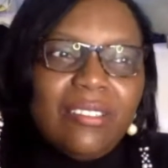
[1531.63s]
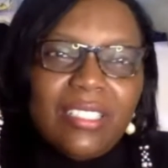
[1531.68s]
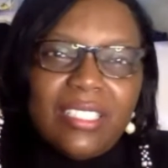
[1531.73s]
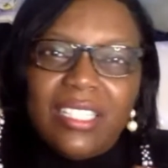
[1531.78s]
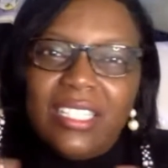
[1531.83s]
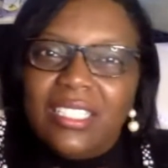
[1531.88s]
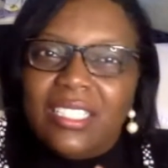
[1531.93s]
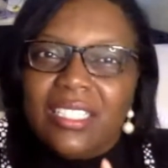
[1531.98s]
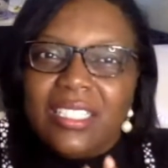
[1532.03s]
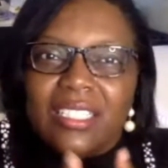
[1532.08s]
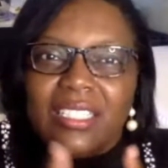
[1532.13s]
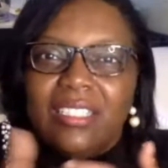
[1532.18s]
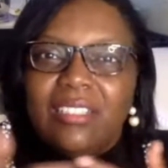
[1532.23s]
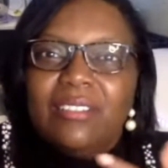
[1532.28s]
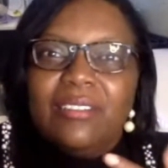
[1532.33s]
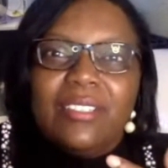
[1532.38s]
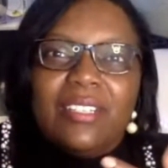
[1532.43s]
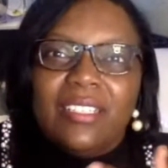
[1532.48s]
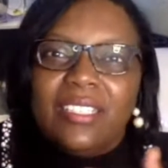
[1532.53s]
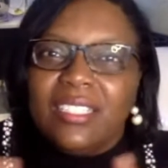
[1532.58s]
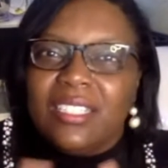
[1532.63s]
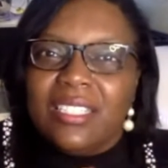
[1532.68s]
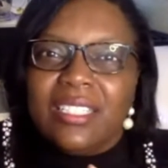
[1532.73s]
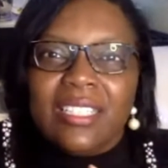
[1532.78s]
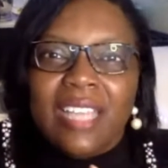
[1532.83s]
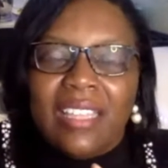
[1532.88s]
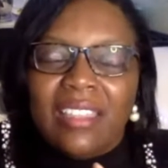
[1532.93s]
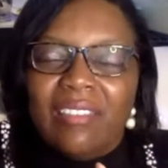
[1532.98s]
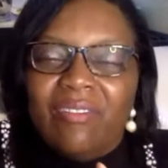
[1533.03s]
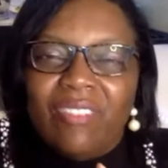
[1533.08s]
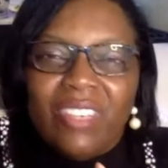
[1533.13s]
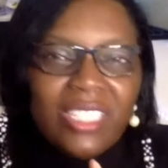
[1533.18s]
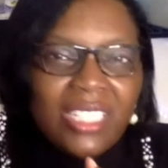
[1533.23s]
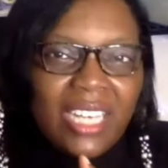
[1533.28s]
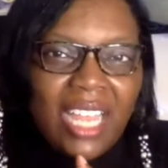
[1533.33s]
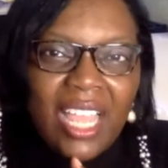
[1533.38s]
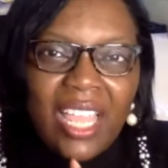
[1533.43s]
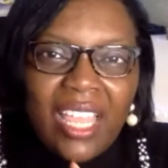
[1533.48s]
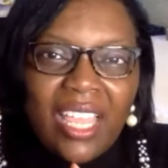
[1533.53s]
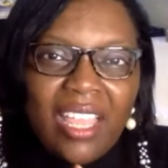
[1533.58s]
he just told her, this is not the
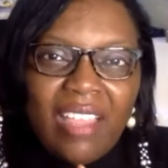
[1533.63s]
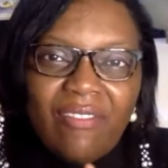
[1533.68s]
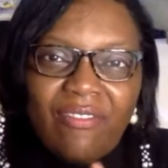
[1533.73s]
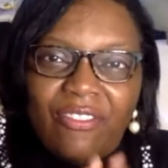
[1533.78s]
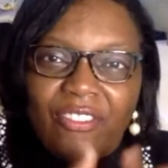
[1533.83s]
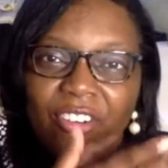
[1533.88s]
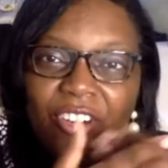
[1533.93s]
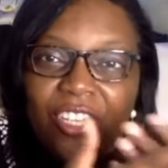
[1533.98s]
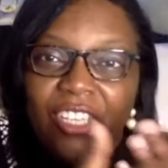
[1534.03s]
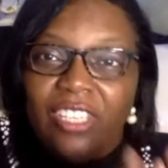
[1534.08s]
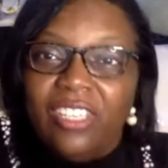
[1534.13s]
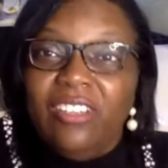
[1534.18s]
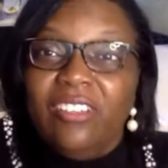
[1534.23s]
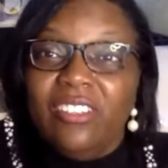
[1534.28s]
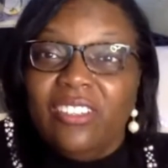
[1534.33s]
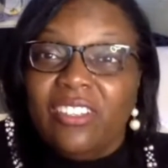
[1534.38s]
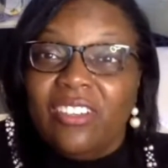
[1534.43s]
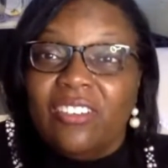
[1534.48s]
vision I have for you.